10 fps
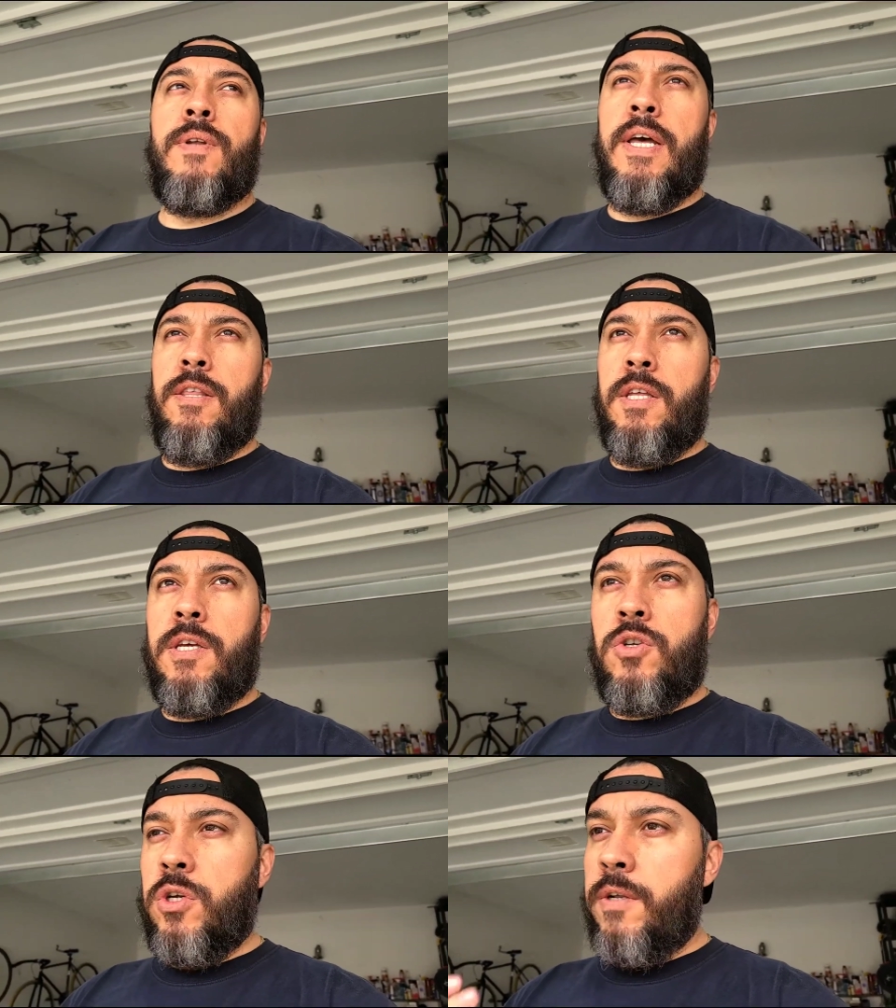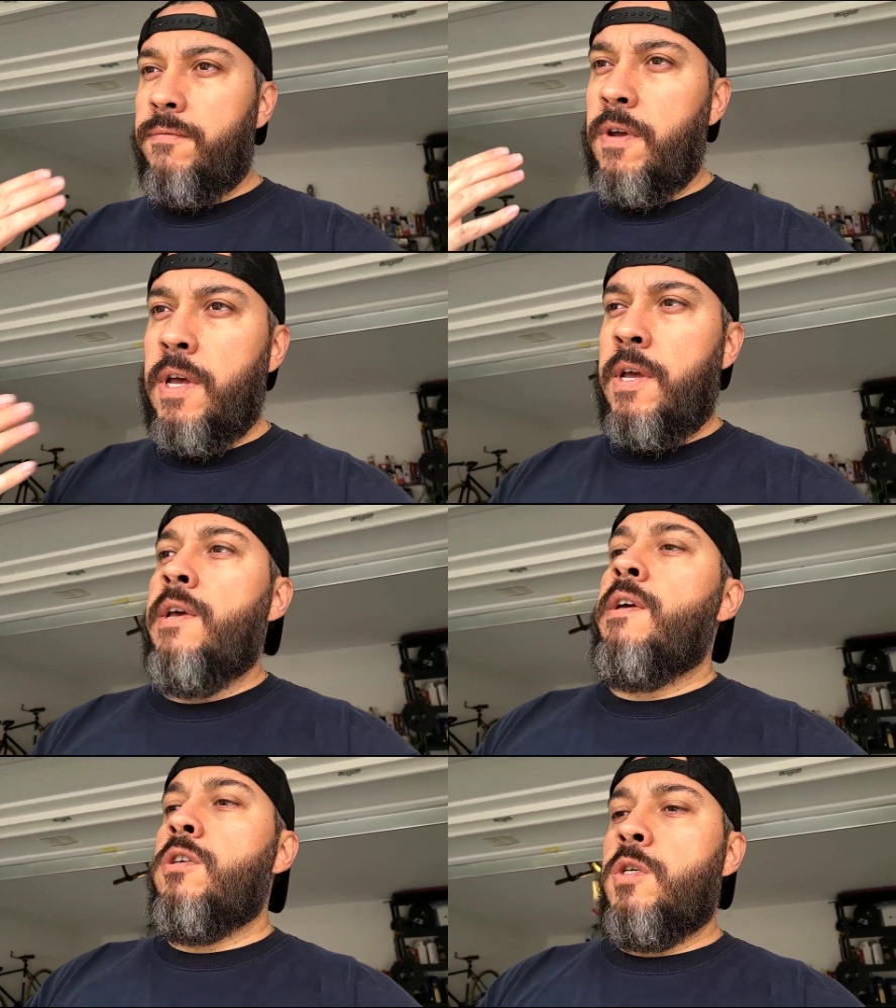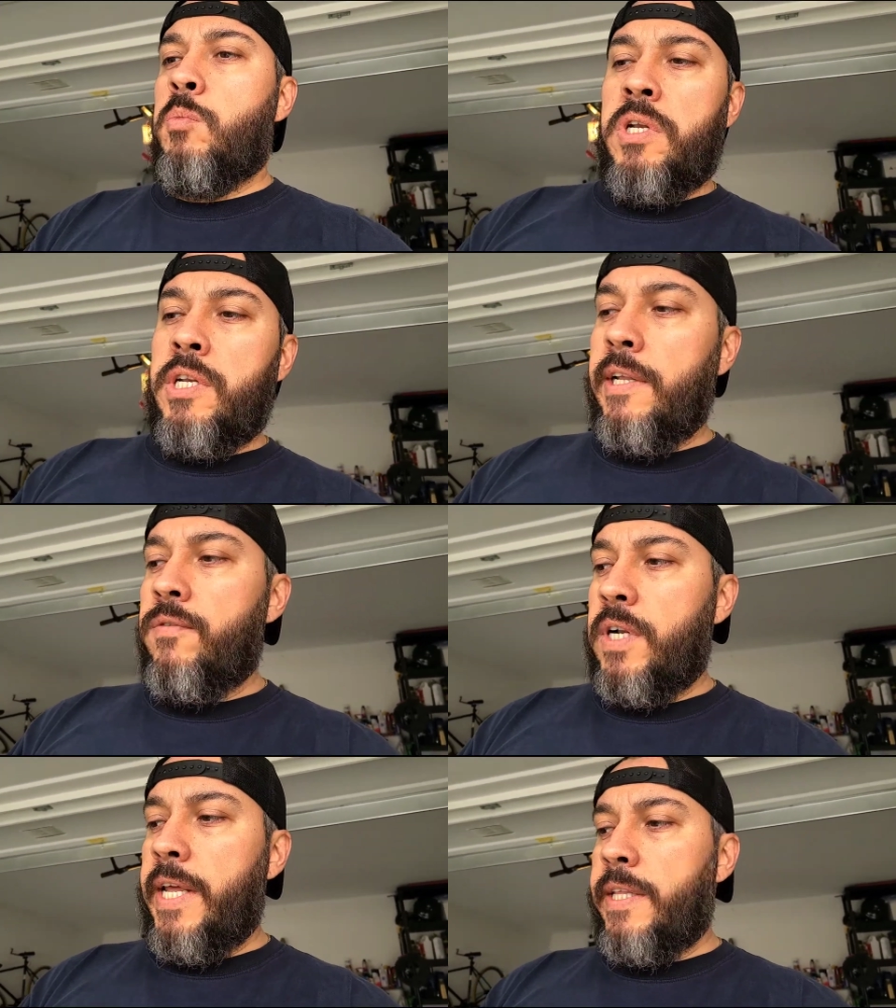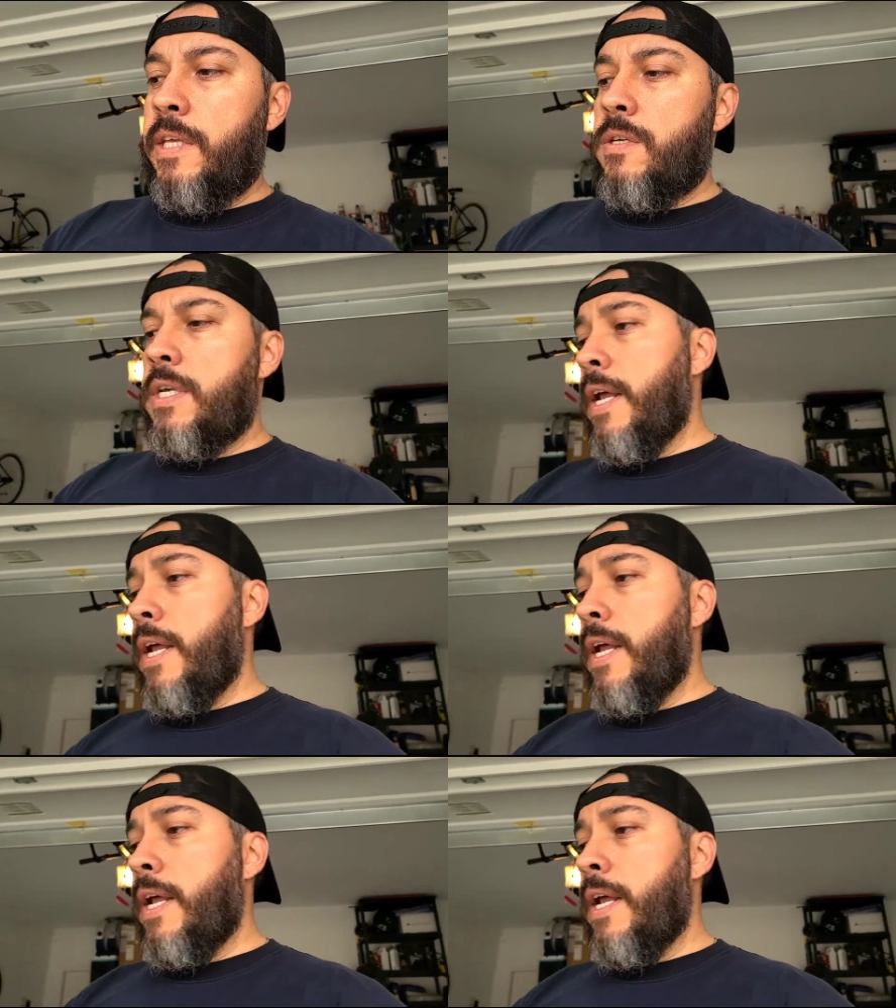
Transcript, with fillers: I think it should have just been delivered like this.